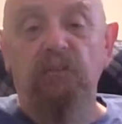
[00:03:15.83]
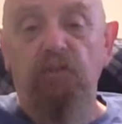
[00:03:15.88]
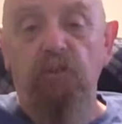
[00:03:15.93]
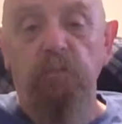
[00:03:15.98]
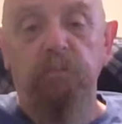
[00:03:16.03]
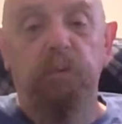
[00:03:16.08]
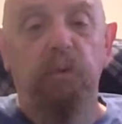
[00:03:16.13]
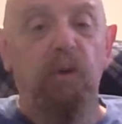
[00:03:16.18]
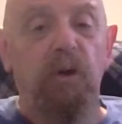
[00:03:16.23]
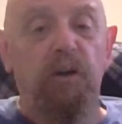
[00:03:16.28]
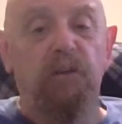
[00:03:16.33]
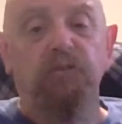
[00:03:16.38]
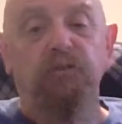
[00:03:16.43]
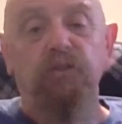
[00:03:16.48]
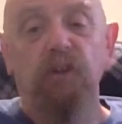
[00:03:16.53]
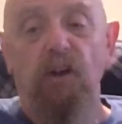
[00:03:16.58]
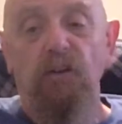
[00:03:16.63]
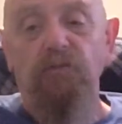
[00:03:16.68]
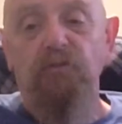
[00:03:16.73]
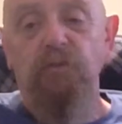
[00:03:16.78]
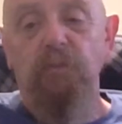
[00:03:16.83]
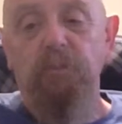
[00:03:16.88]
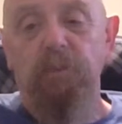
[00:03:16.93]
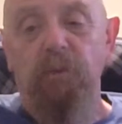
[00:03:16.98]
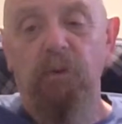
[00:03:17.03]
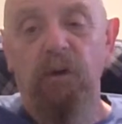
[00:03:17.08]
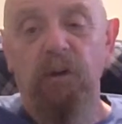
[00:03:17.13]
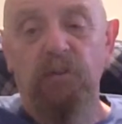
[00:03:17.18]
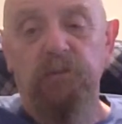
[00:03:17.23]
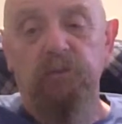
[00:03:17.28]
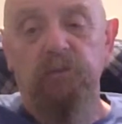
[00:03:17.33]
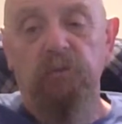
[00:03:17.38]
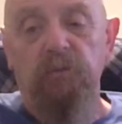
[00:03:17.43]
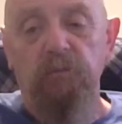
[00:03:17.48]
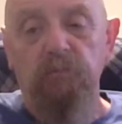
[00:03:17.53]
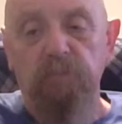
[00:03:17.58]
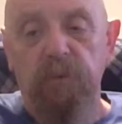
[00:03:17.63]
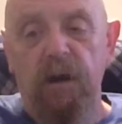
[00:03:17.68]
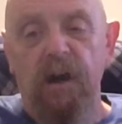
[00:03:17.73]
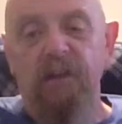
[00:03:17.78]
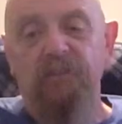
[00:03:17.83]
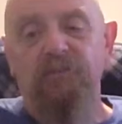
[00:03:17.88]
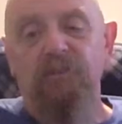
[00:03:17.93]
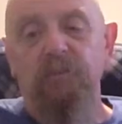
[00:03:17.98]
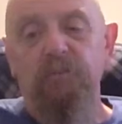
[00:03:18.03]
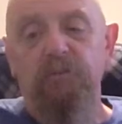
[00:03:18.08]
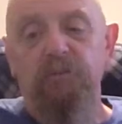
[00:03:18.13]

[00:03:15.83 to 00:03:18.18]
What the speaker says: Supports, no supports, custom